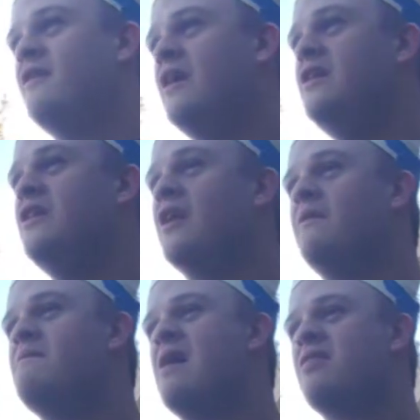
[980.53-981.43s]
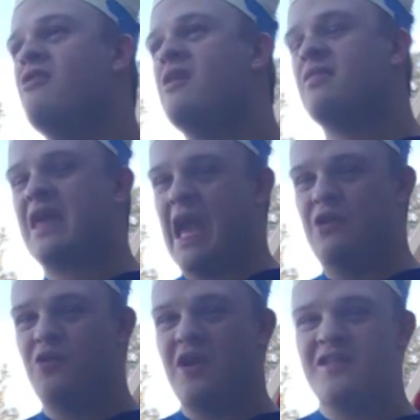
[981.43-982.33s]
and you gotta master its
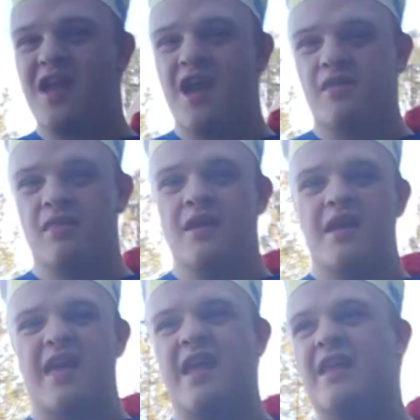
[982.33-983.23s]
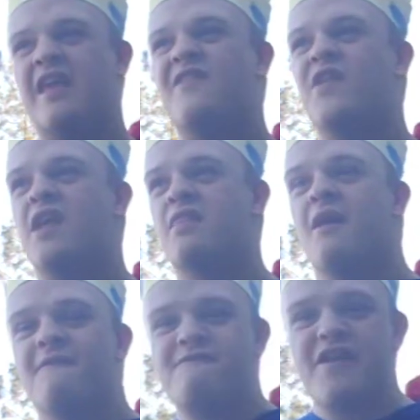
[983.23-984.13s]
counter attacks and even its
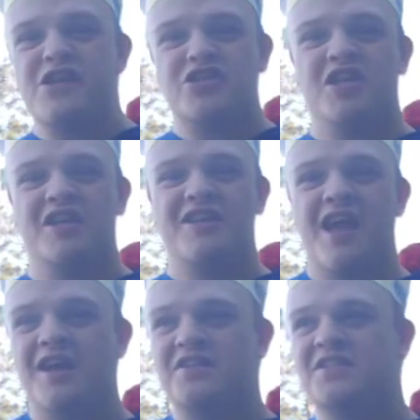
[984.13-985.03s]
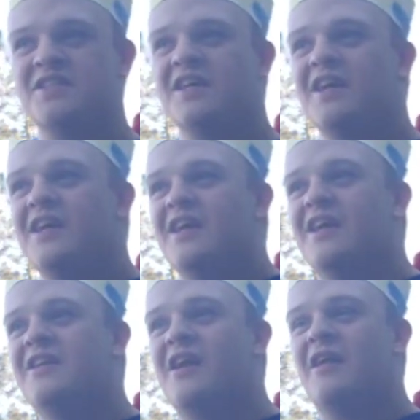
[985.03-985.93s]
finishing attacks.
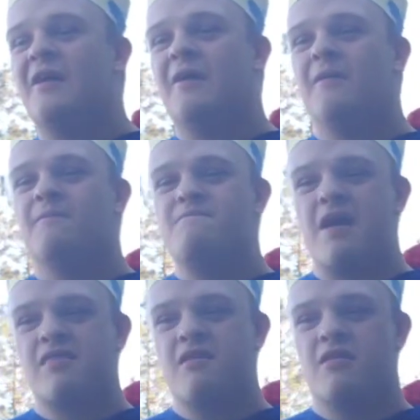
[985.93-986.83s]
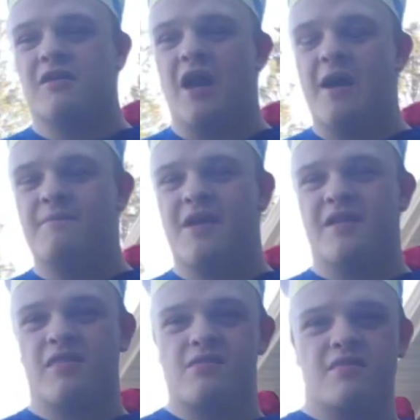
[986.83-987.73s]
And you gotta master the
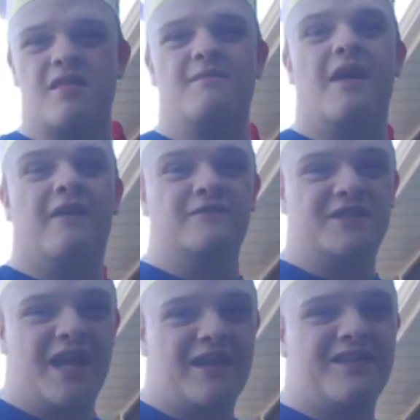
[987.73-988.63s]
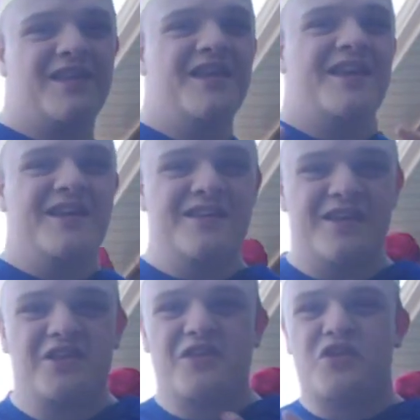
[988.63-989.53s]
combat system of that, and
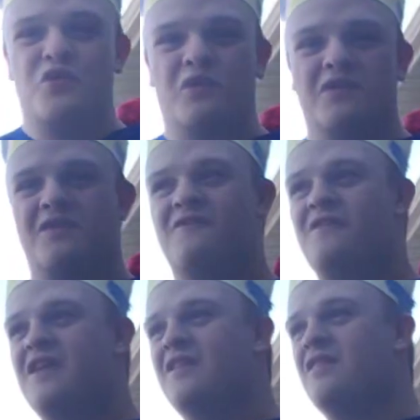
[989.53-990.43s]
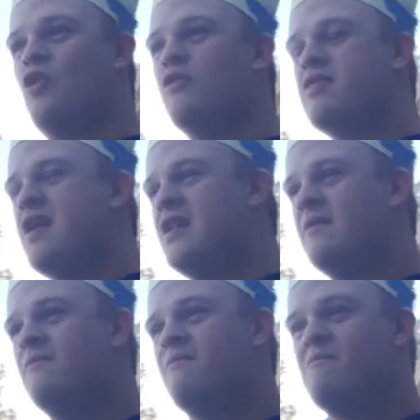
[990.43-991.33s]
then you will defeat those
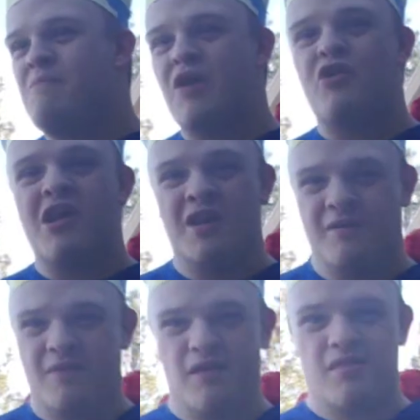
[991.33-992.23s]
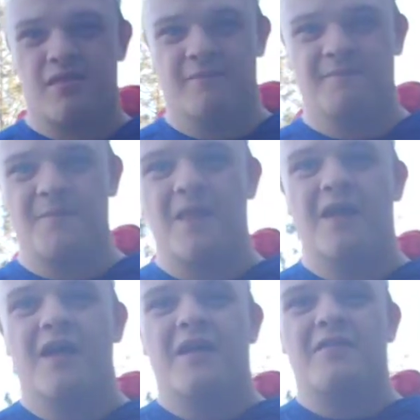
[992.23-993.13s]
bigger enemies.
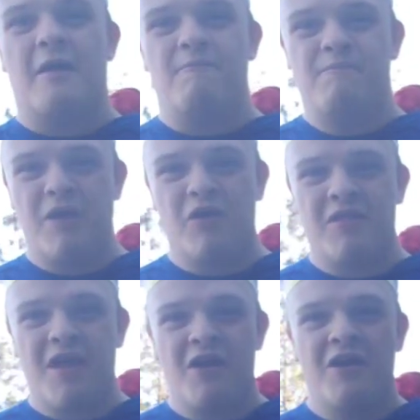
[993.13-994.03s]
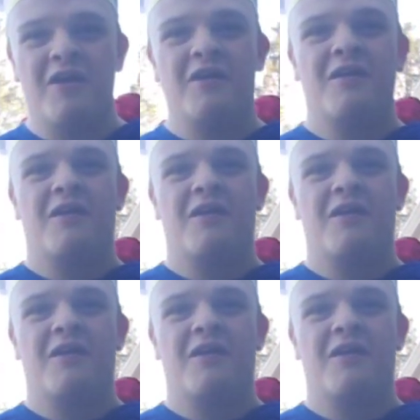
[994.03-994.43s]
The bigger they are,